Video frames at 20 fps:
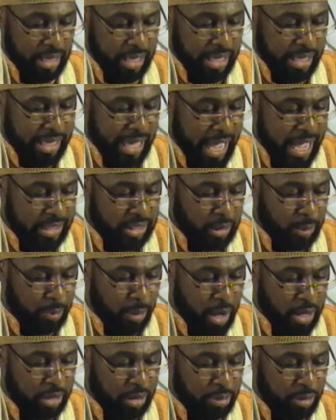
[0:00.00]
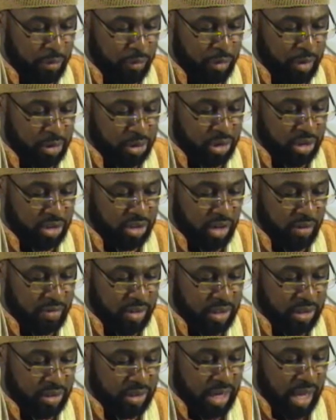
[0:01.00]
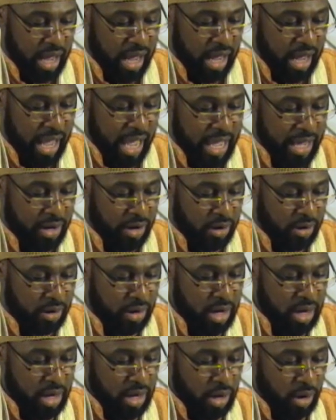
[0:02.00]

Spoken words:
He cast upon them the fierceness of his anger,